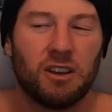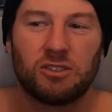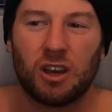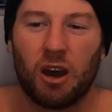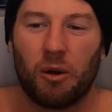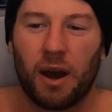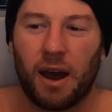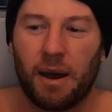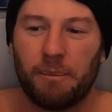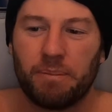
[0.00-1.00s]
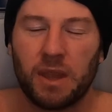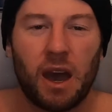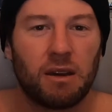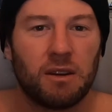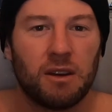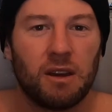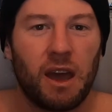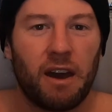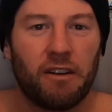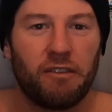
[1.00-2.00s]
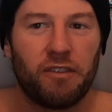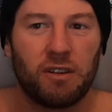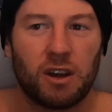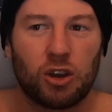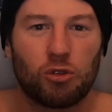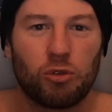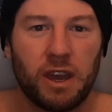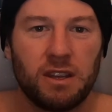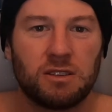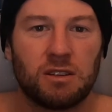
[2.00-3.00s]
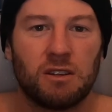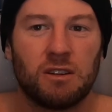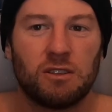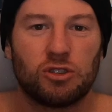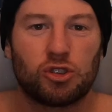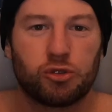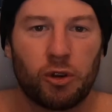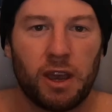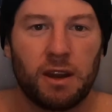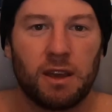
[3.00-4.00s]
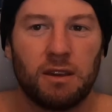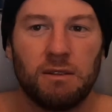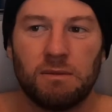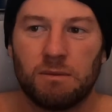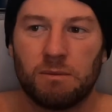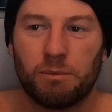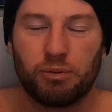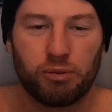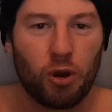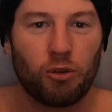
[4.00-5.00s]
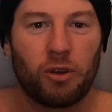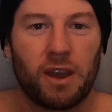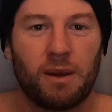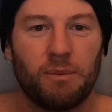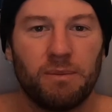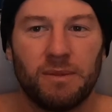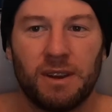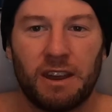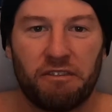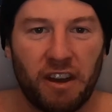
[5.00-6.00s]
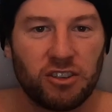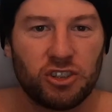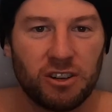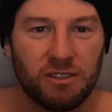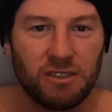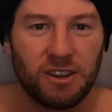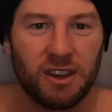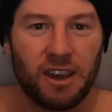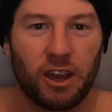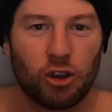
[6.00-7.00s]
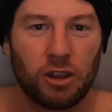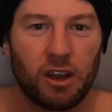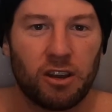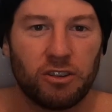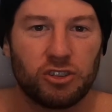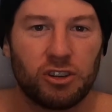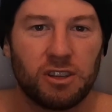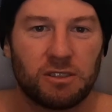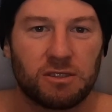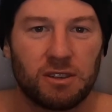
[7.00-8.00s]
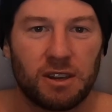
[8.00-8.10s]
So yeah, have a great training program adventure, and good luck on your journeys.